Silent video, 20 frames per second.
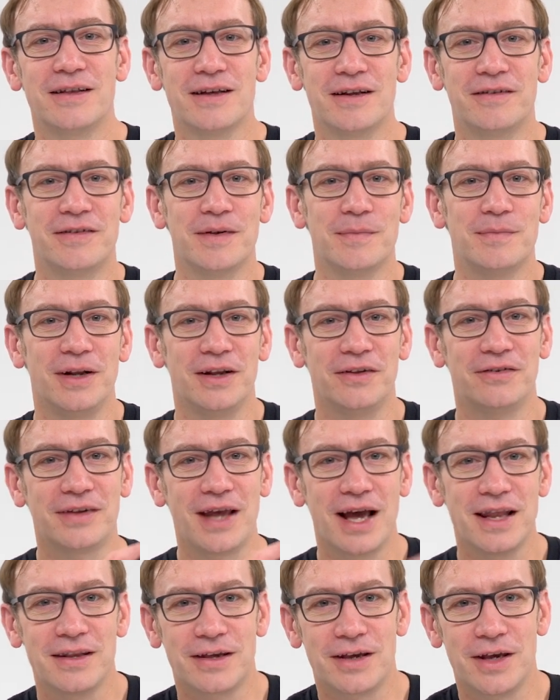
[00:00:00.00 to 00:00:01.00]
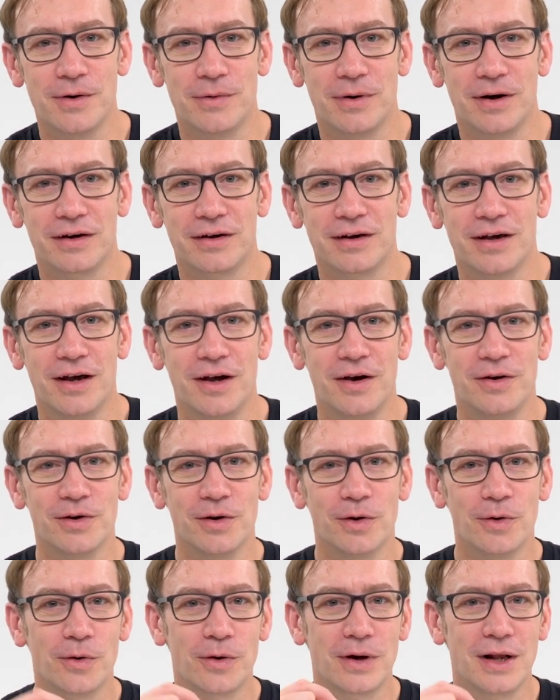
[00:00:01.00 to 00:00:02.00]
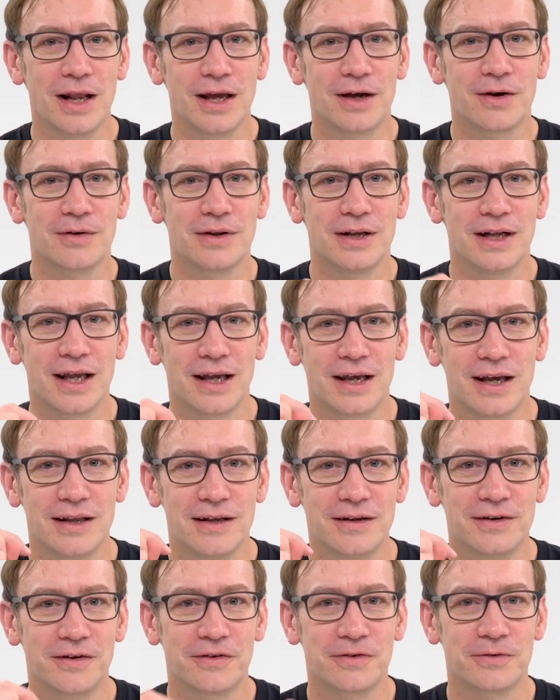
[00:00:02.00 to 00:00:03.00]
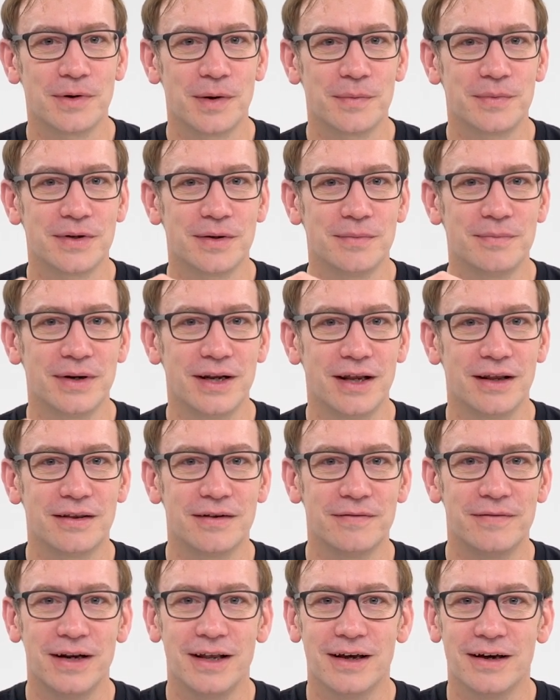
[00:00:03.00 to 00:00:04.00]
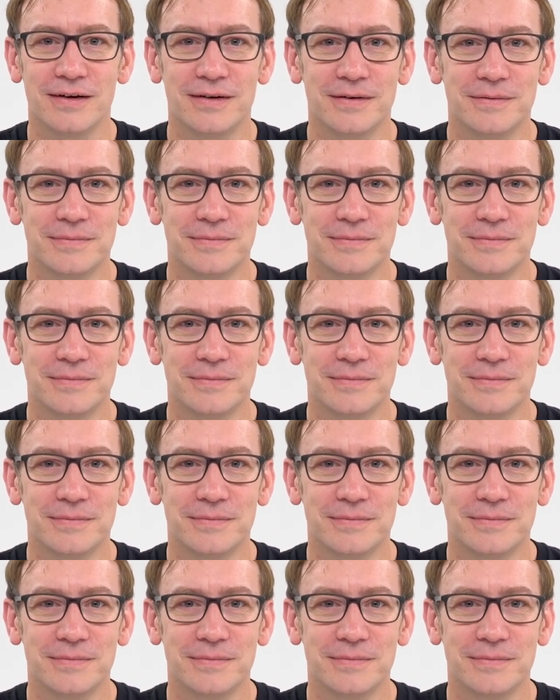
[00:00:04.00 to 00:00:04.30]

then simply scan the QR code or click on the link in the description beneath the video.